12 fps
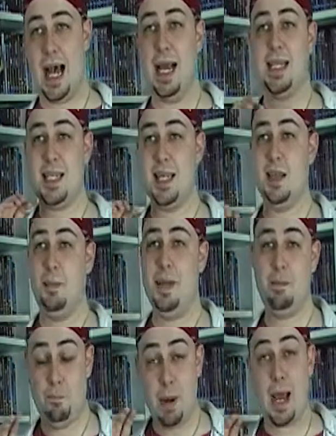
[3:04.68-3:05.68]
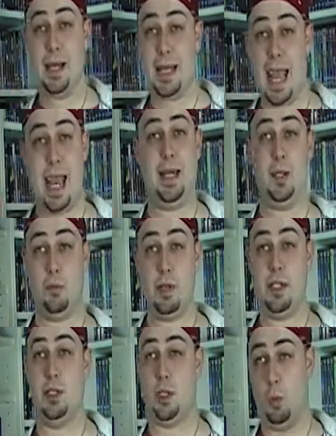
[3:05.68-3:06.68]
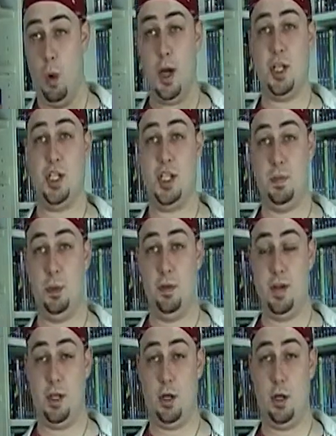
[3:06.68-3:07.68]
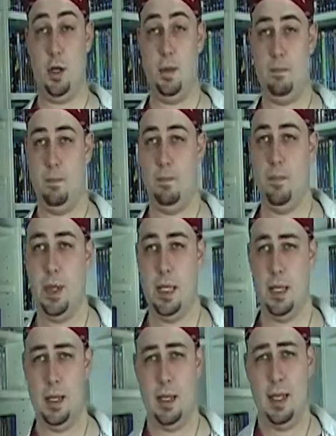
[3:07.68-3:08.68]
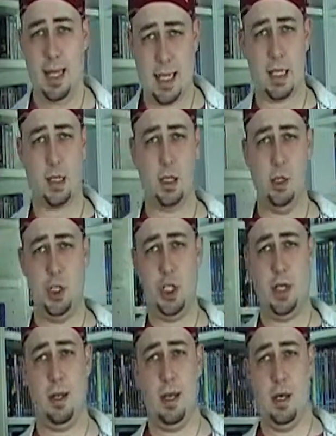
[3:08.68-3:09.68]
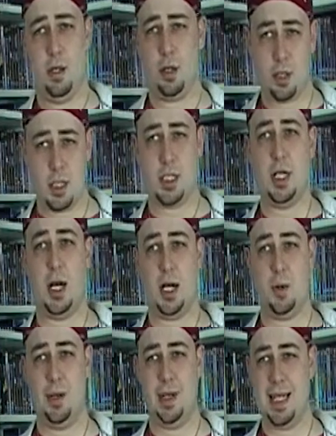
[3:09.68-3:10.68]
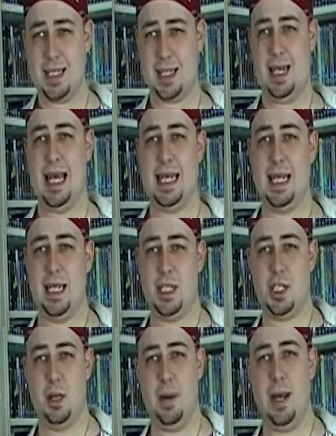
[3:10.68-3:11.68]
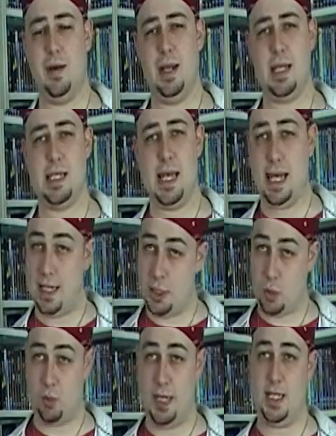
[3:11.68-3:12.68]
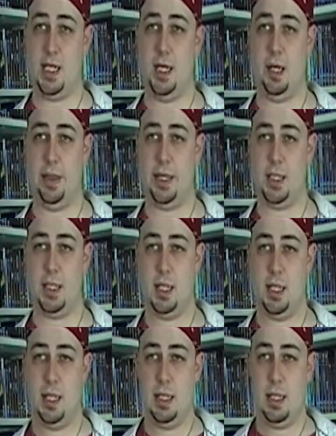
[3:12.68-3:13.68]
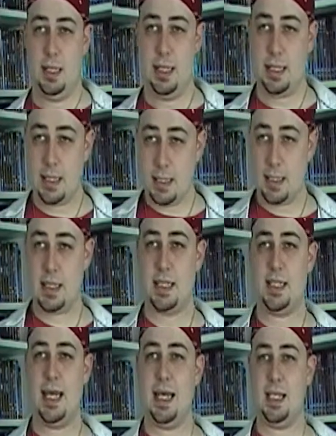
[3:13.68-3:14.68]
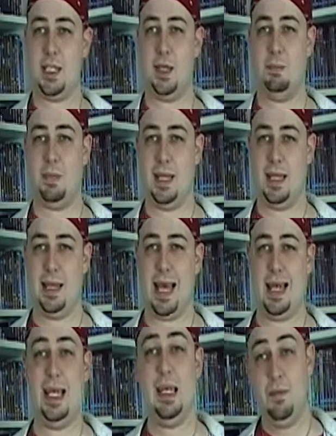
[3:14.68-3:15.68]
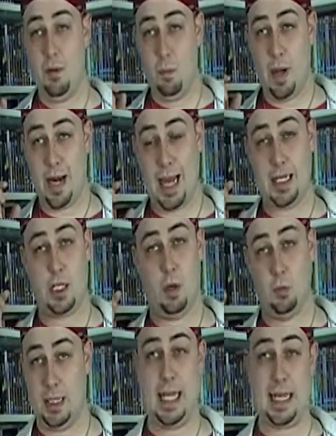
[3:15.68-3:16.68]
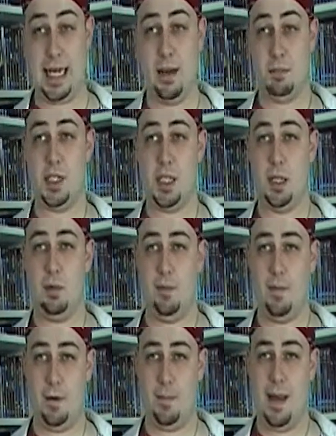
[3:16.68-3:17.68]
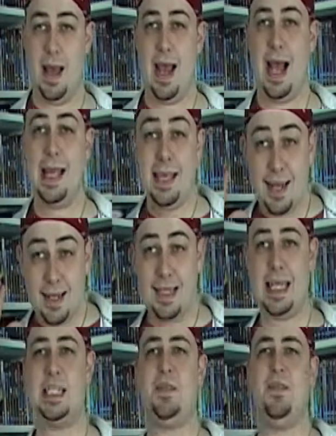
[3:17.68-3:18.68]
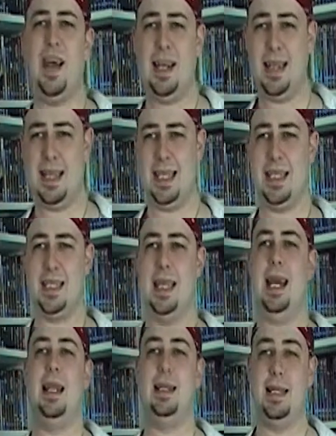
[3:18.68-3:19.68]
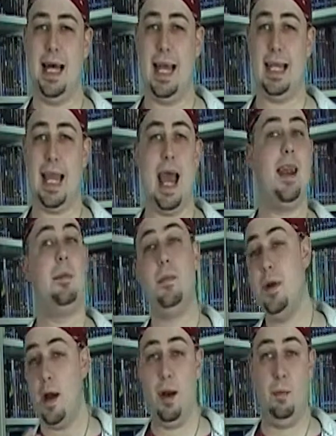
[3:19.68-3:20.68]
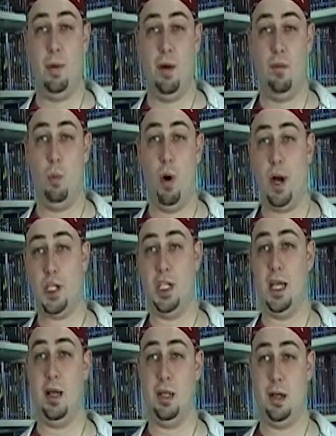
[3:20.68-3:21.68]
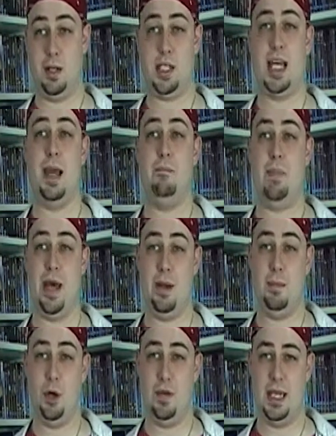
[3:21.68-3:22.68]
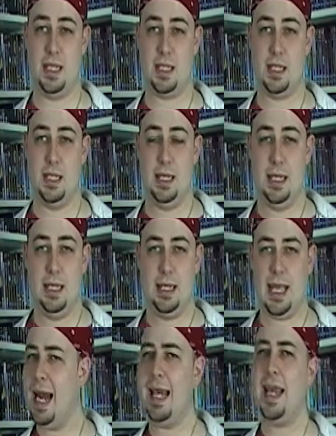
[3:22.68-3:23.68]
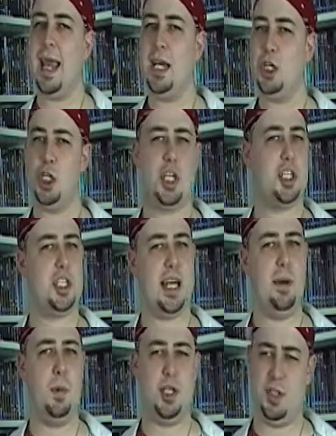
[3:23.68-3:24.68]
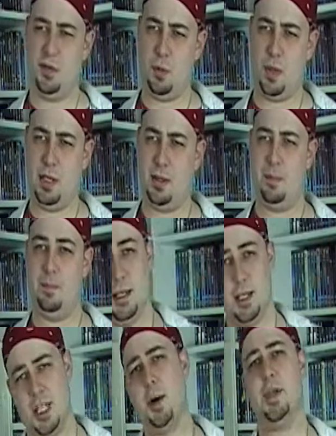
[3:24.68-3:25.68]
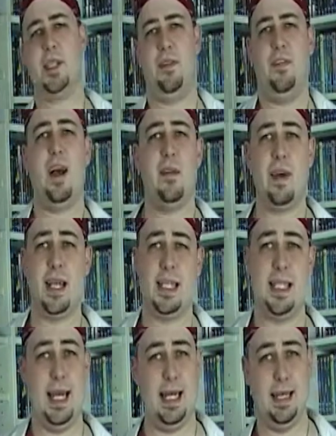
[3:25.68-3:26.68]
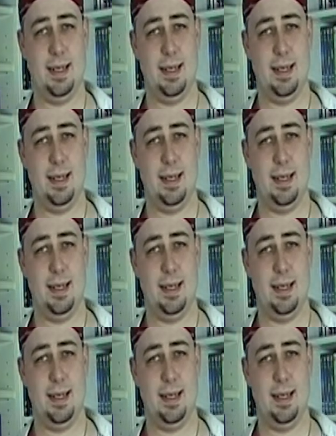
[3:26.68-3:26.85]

I'd say there'd be barely any reason to watch this movie at all. In conclusion, Thor the Dark World is lacking in some areas and is great in others. It does say something that even when I don't like an MCU film, I can at least find things that I like, and I'm not above watching it alongside better movies. Kind of like a shit sandwich, if you will. So it's a 5 out of 10.